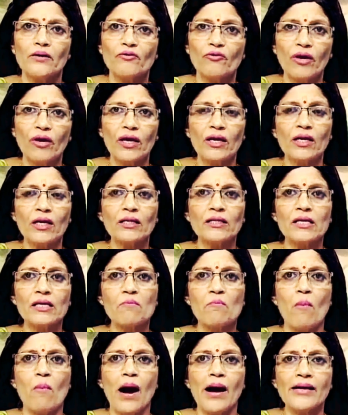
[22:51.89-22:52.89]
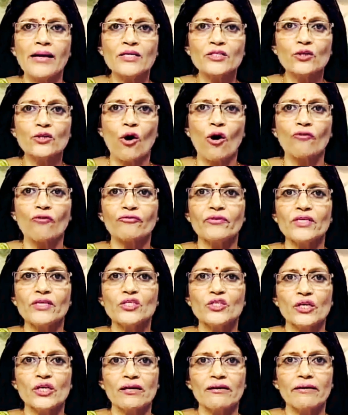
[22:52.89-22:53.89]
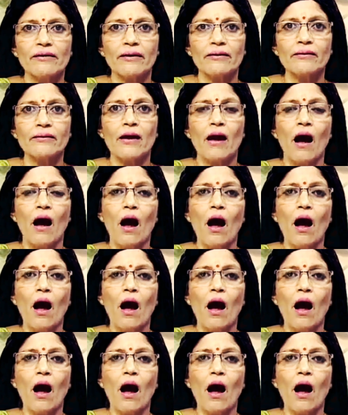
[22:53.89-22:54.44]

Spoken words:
training the minds of the children,